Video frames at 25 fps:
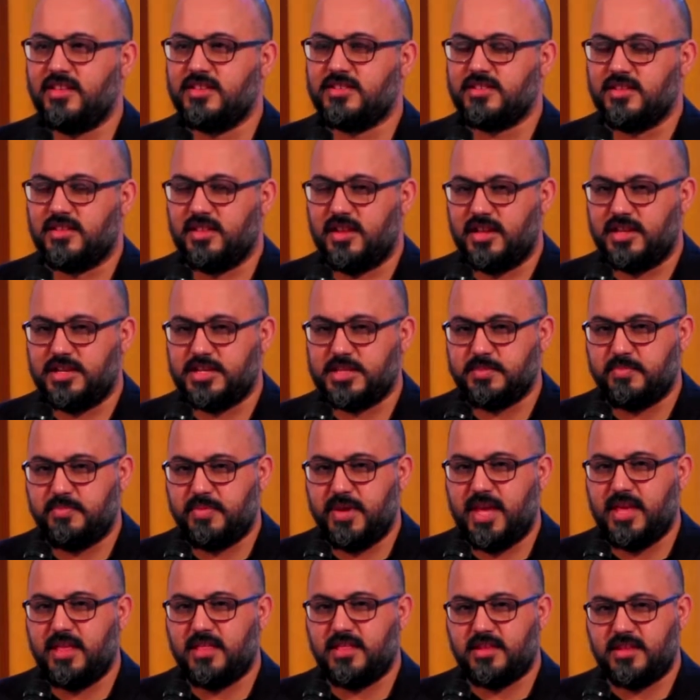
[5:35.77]
So then I just
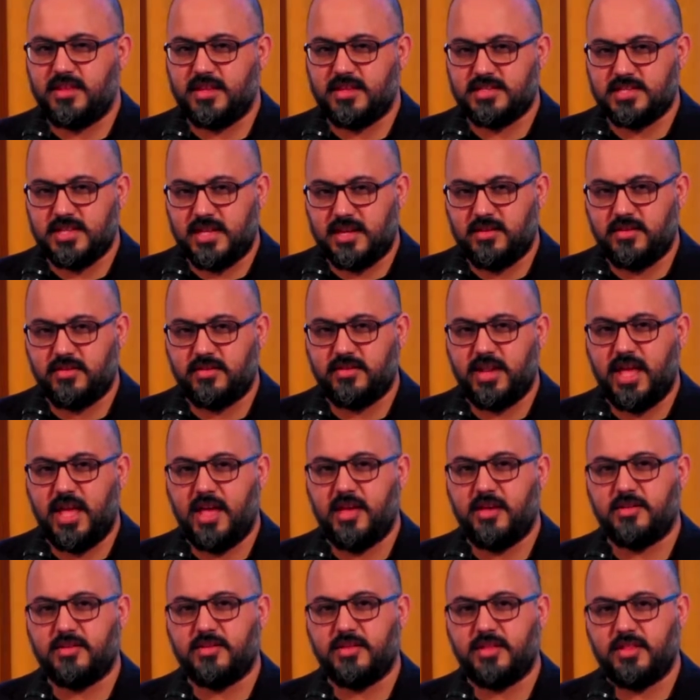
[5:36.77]
bathed her, settled her
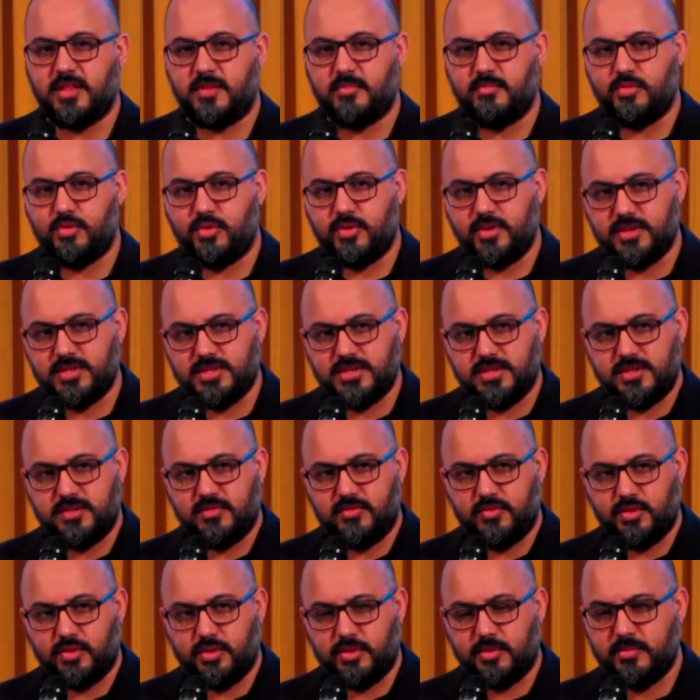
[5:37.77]
down, and then brought her to the
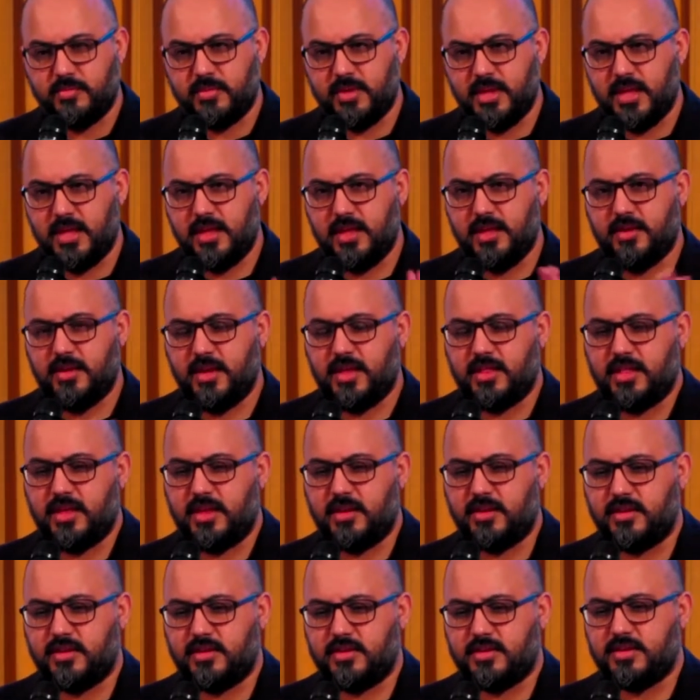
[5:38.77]
room, and
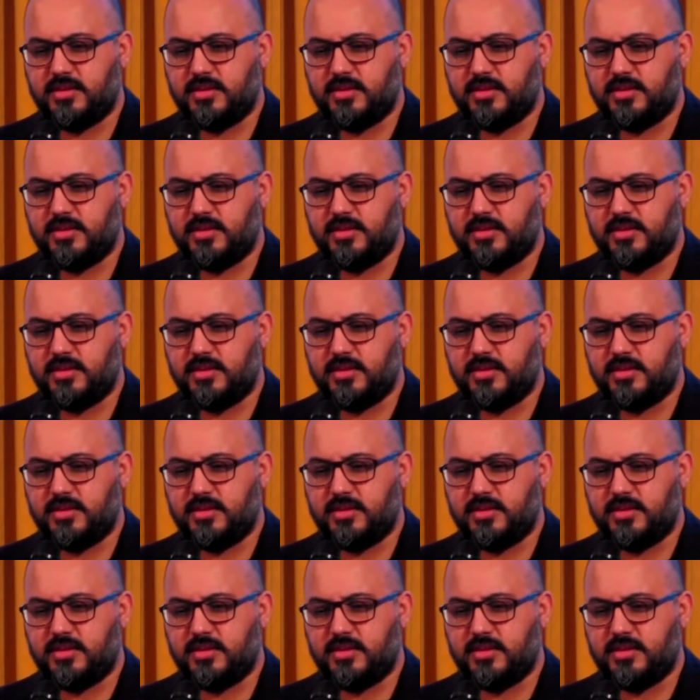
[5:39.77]
then,